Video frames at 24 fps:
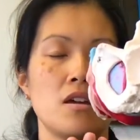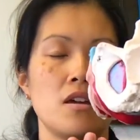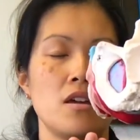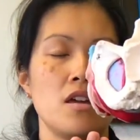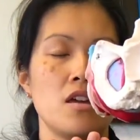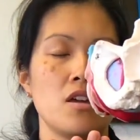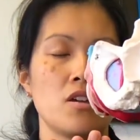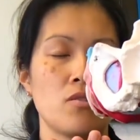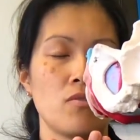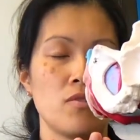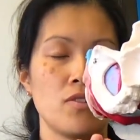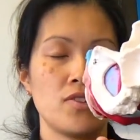
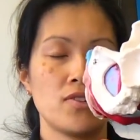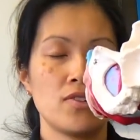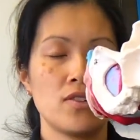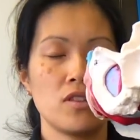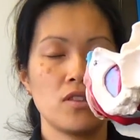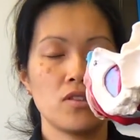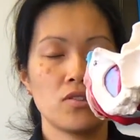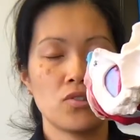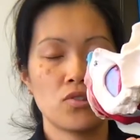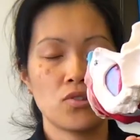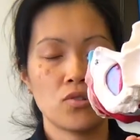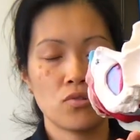increasing
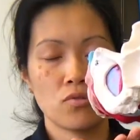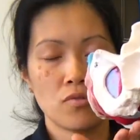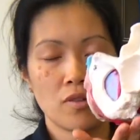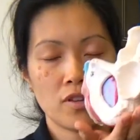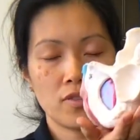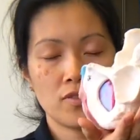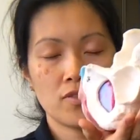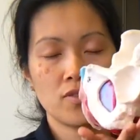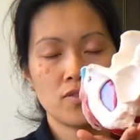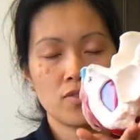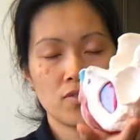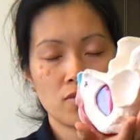the
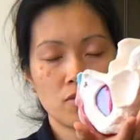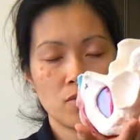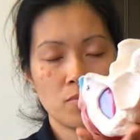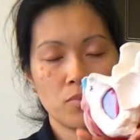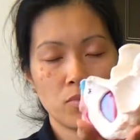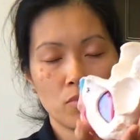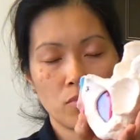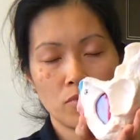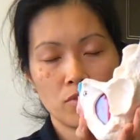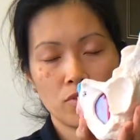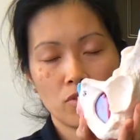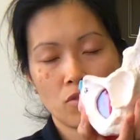strength to
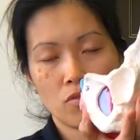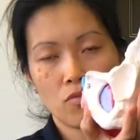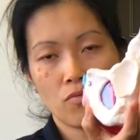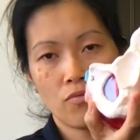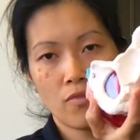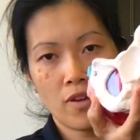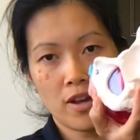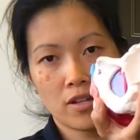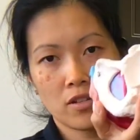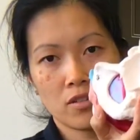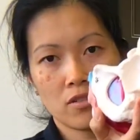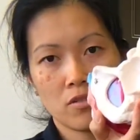support the
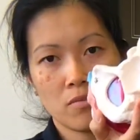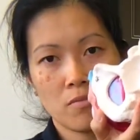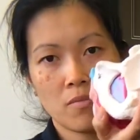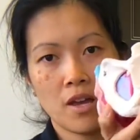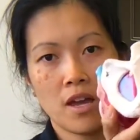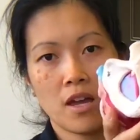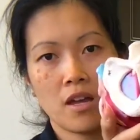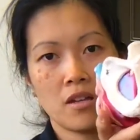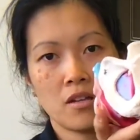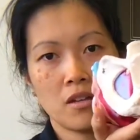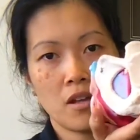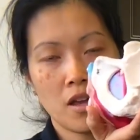rectum
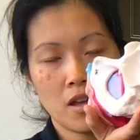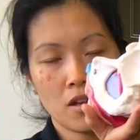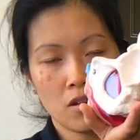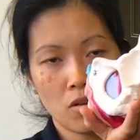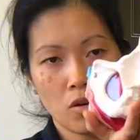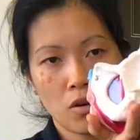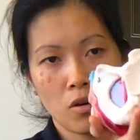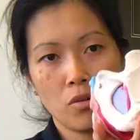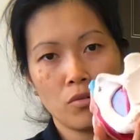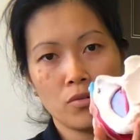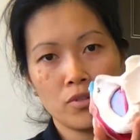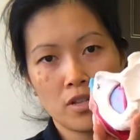and
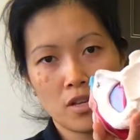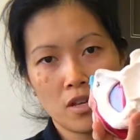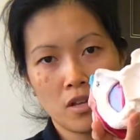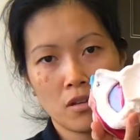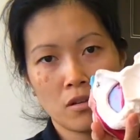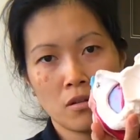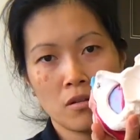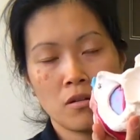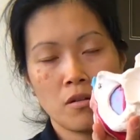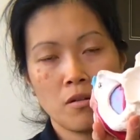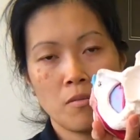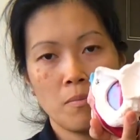holding
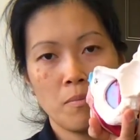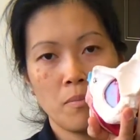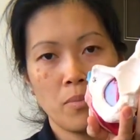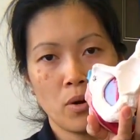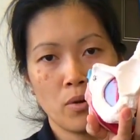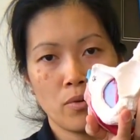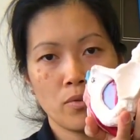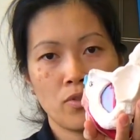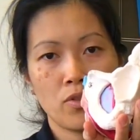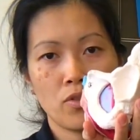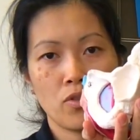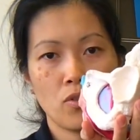
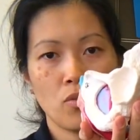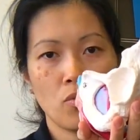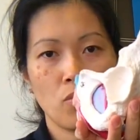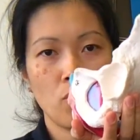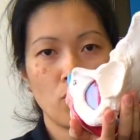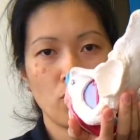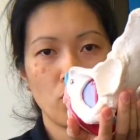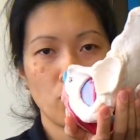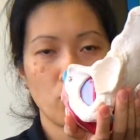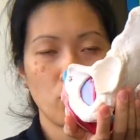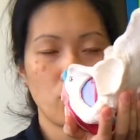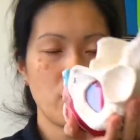both
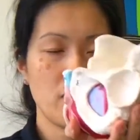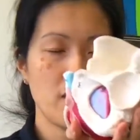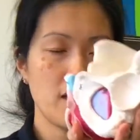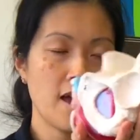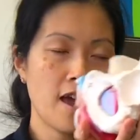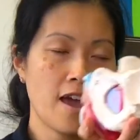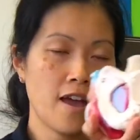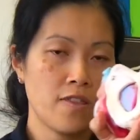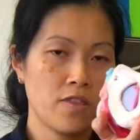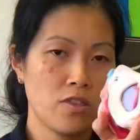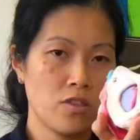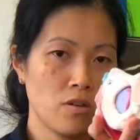the wee
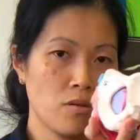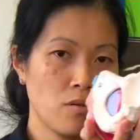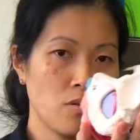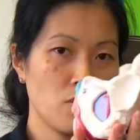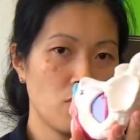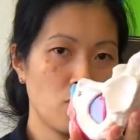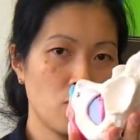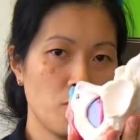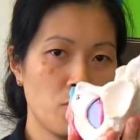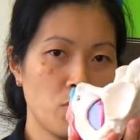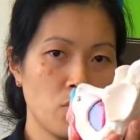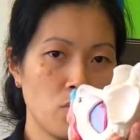and
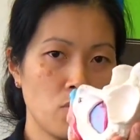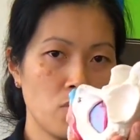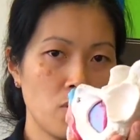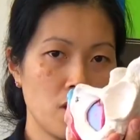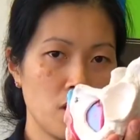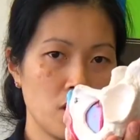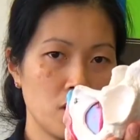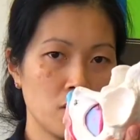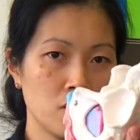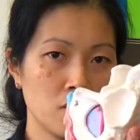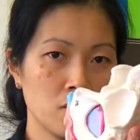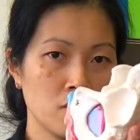the poo
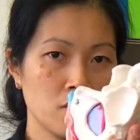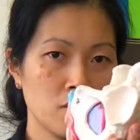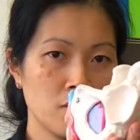in.